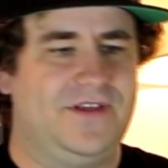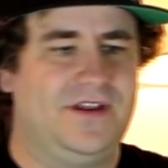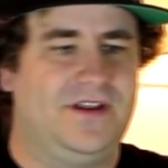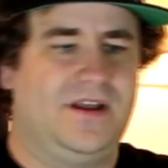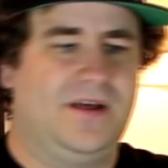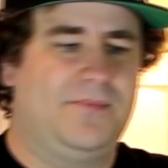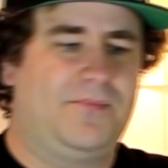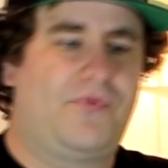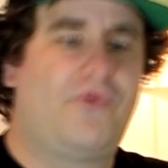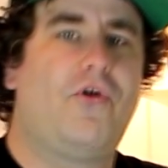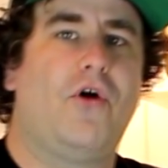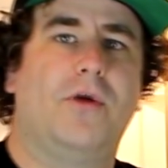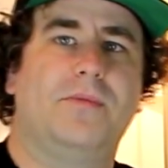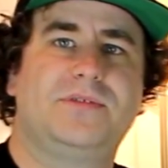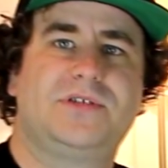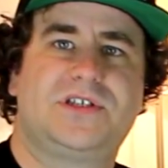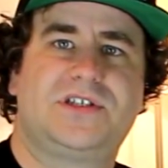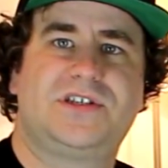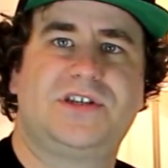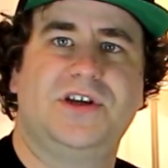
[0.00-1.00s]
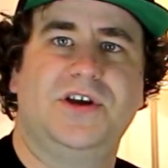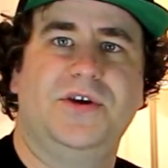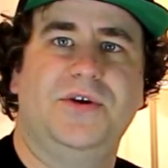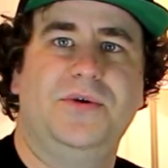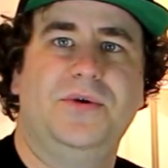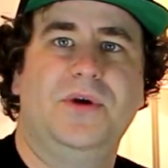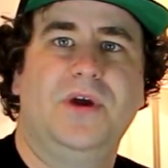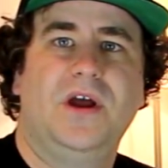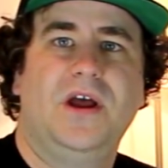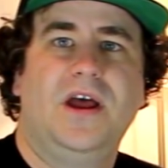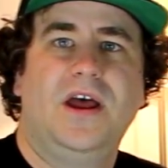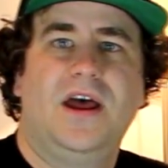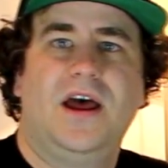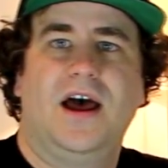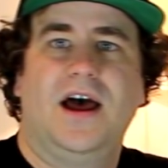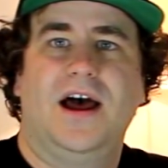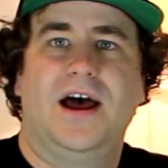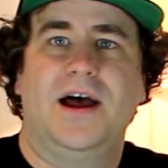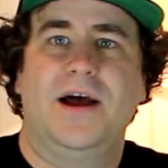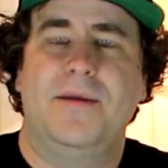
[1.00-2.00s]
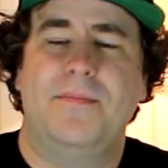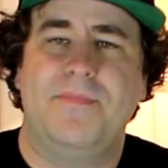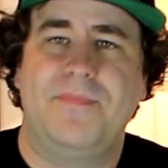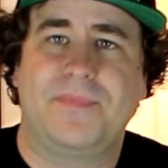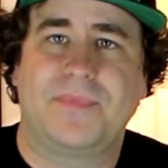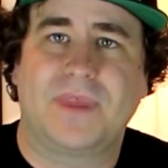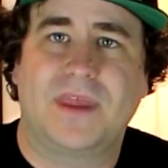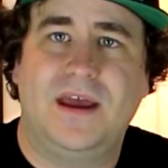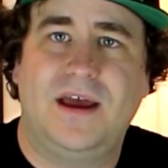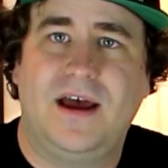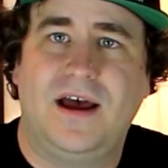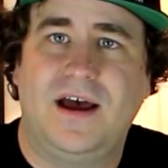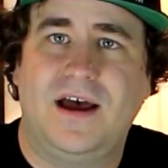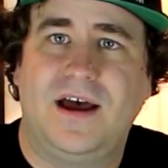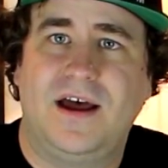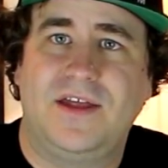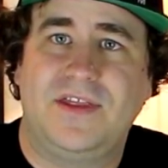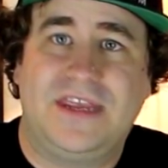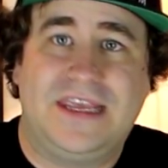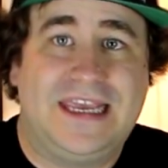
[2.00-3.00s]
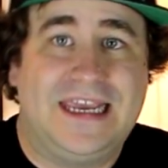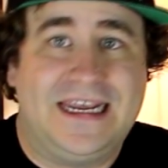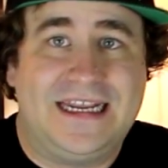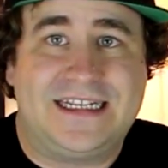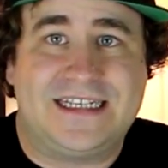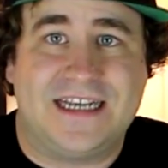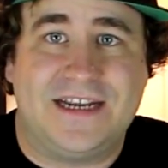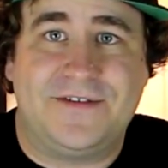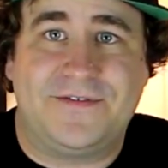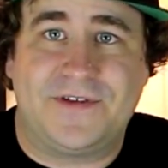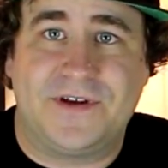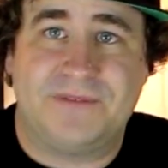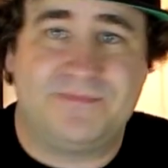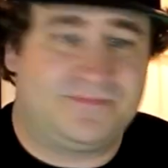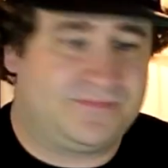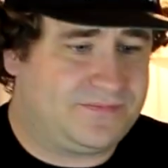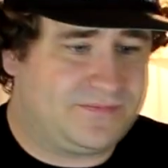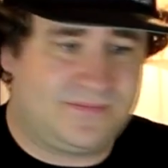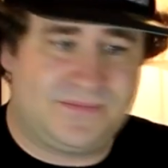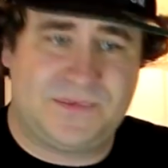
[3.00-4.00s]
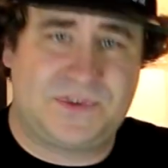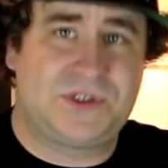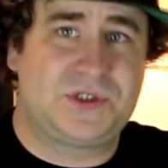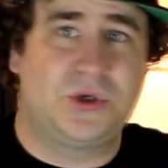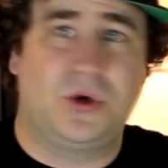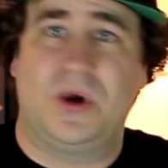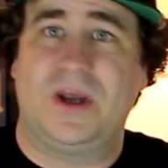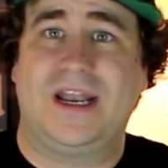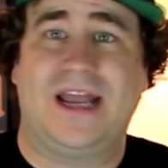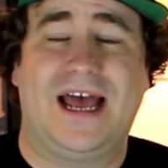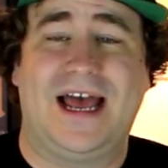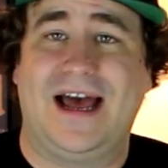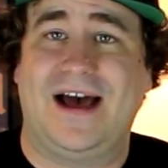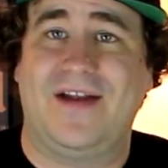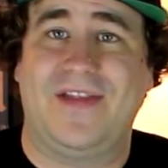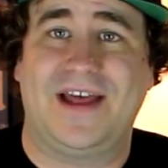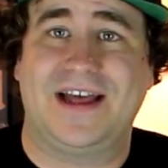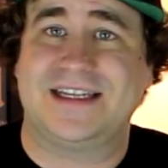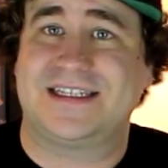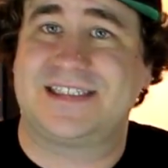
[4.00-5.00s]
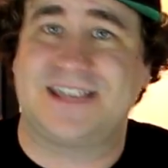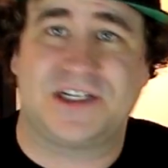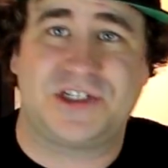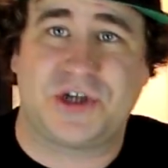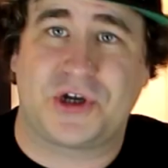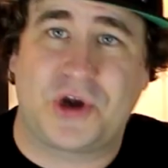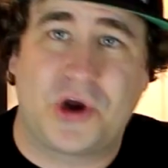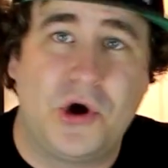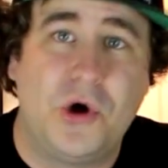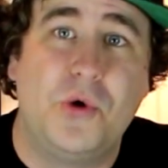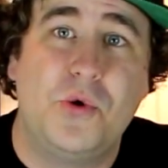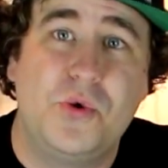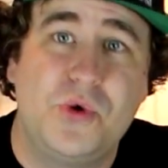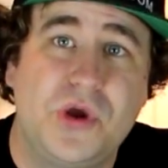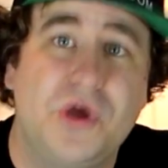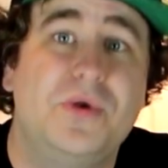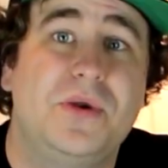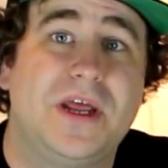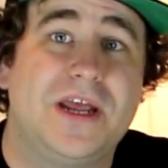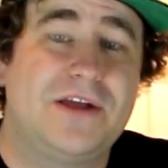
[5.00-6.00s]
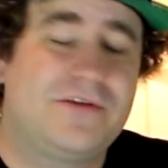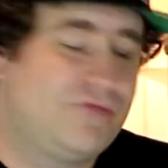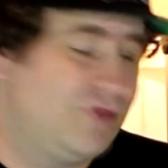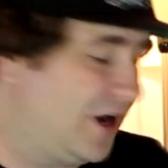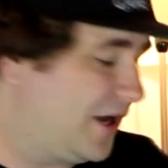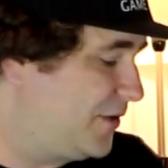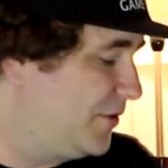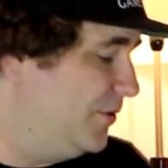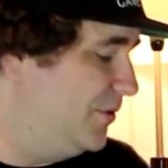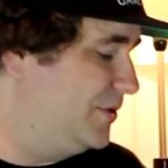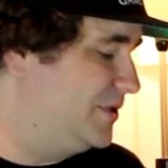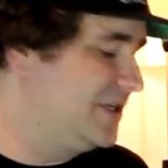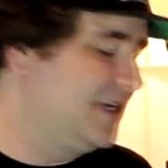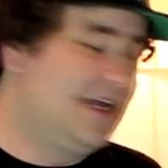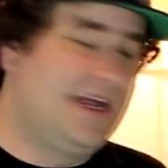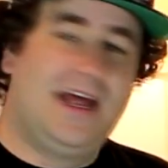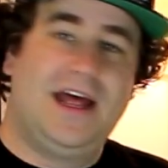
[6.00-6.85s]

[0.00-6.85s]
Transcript: and props to the YeTee for sorting that out. That's such a cool, unique record.